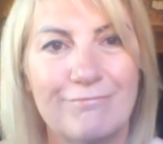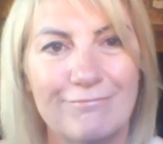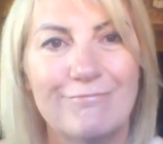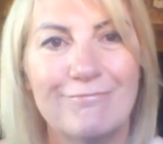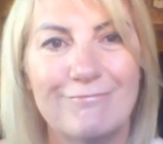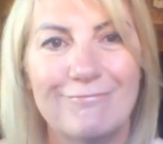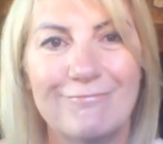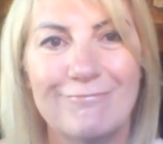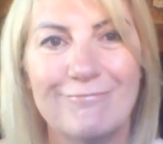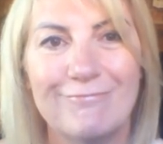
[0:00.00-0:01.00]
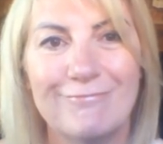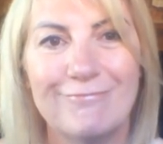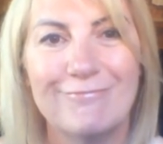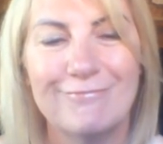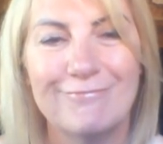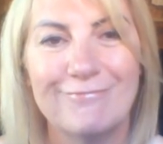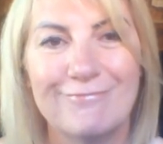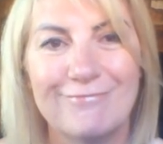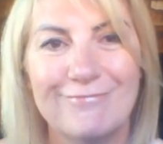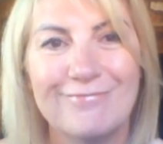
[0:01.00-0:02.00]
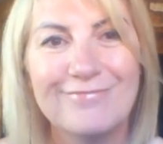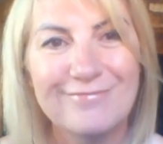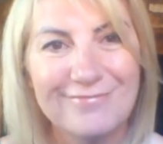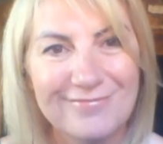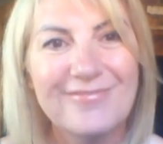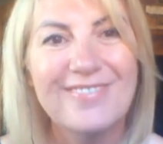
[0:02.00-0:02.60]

This person isn't speaking.